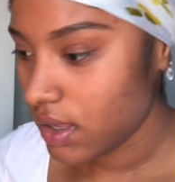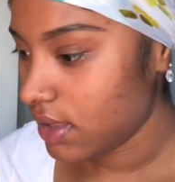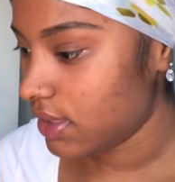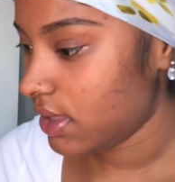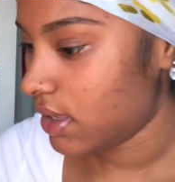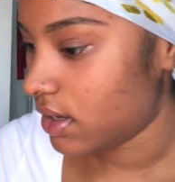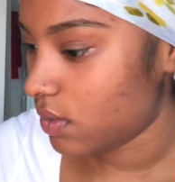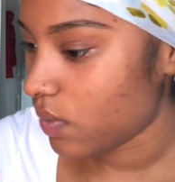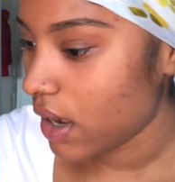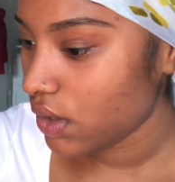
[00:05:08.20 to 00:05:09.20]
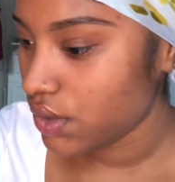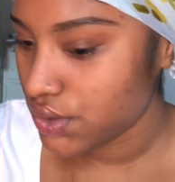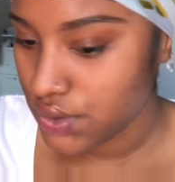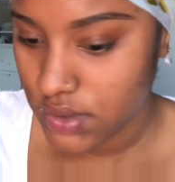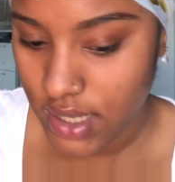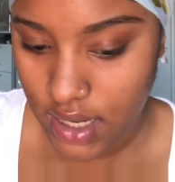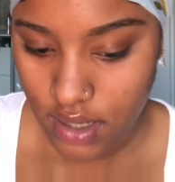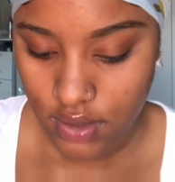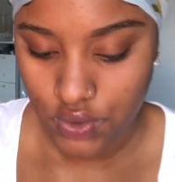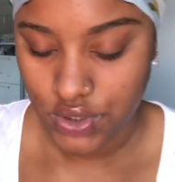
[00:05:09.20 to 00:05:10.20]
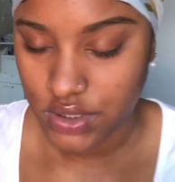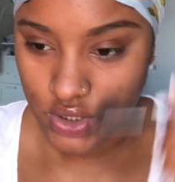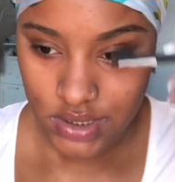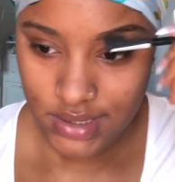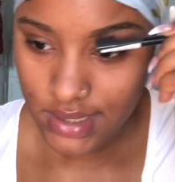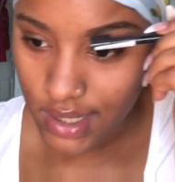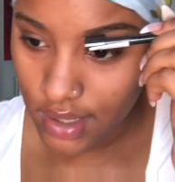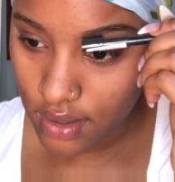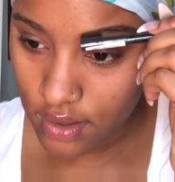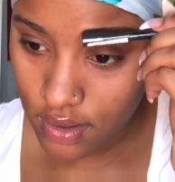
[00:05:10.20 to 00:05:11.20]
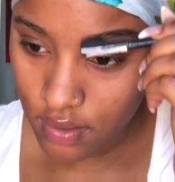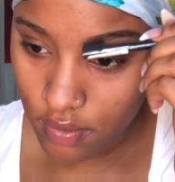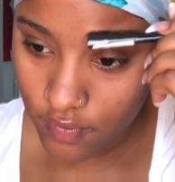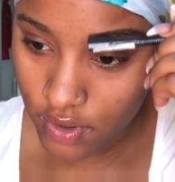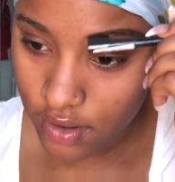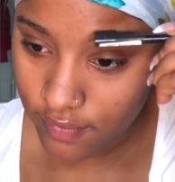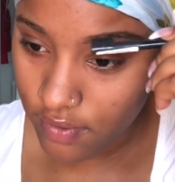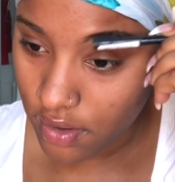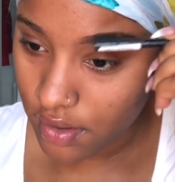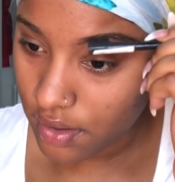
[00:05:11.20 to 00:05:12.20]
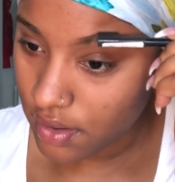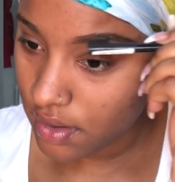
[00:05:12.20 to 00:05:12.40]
And then while you do that, you can just like with your other